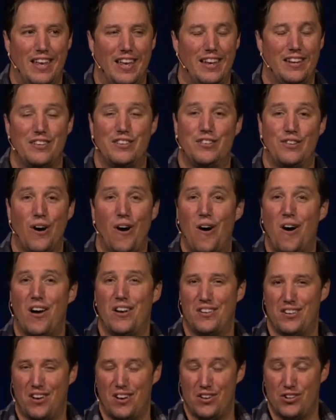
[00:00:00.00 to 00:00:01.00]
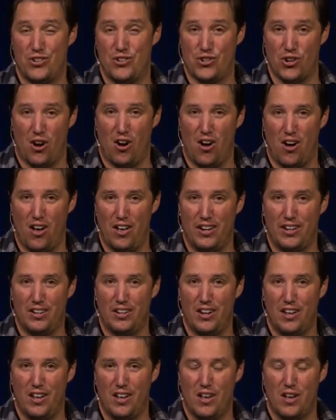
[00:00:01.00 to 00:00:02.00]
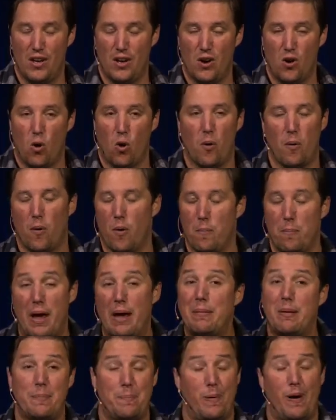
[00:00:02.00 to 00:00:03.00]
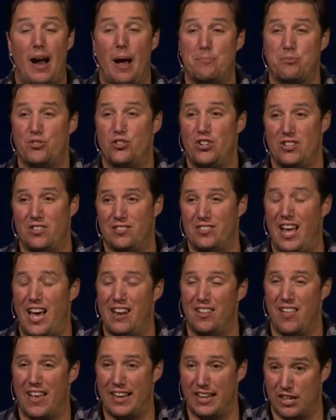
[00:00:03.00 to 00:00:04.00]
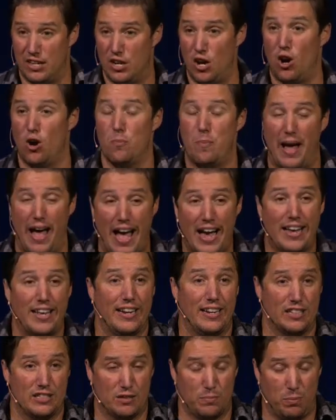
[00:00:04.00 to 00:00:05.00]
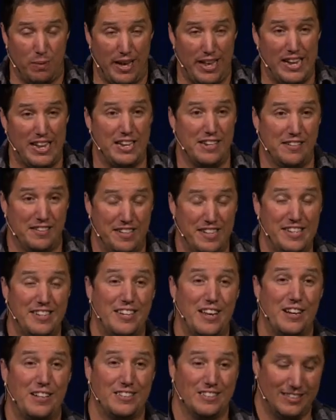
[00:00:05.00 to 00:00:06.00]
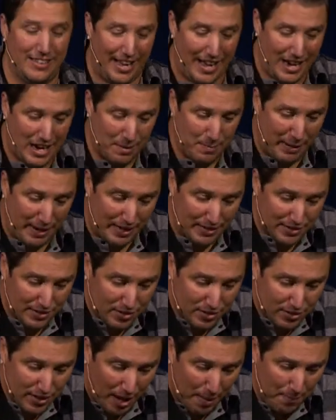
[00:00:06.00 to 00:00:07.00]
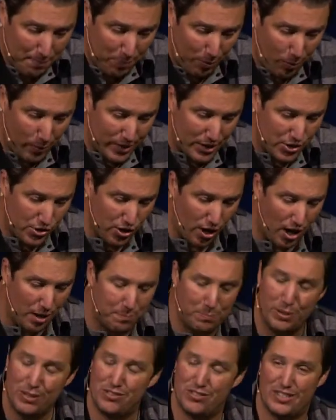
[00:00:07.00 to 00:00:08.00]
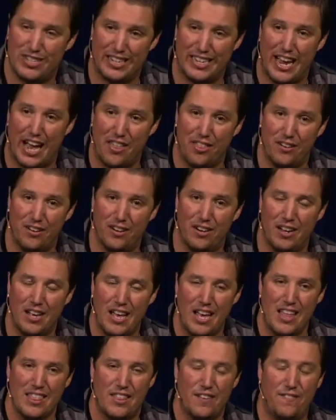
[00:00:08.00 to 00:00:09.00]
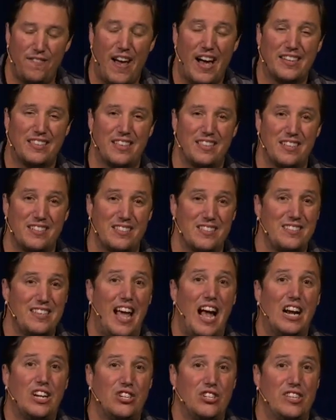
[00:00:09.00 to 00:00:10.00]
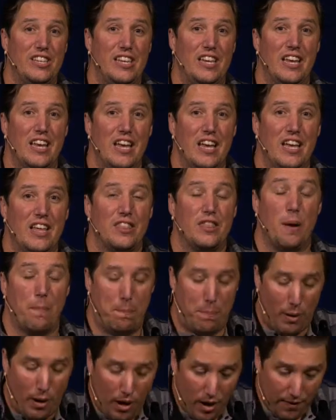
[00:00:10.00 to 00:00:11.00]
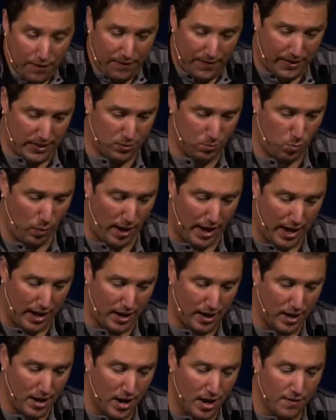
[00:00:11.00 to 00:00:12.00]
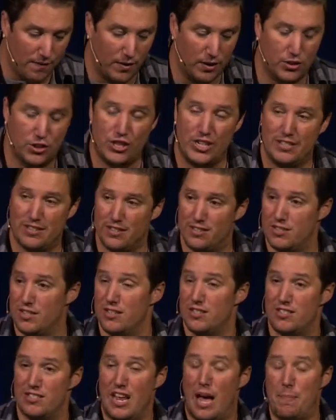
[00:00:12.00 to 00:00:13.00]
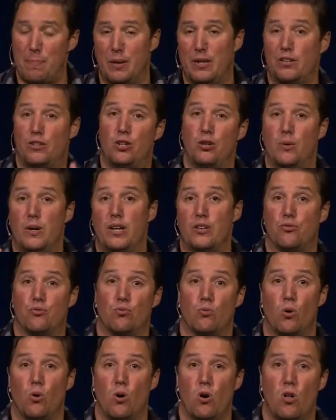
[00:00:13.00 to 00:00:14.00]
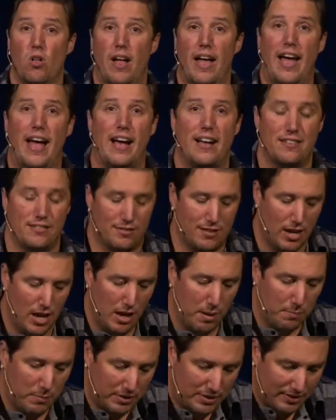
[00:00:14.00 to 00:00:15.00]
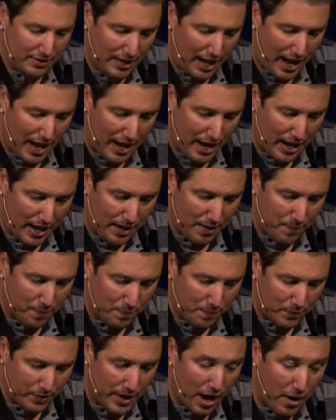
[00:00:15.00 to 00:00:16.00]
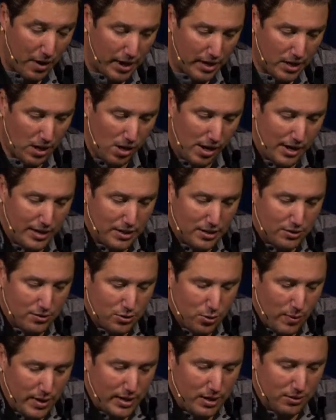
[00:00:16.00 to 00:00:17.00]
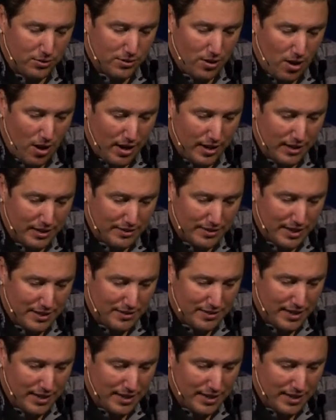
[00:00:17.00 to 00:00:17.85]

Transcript: it dawned on John, or maybe perhaps Jesus had to go back and explain it in detail later, but at some point John puts together the fact that this is actually the perfect way for Jesus to step into his role as Messiah. Now, the story goes on and it says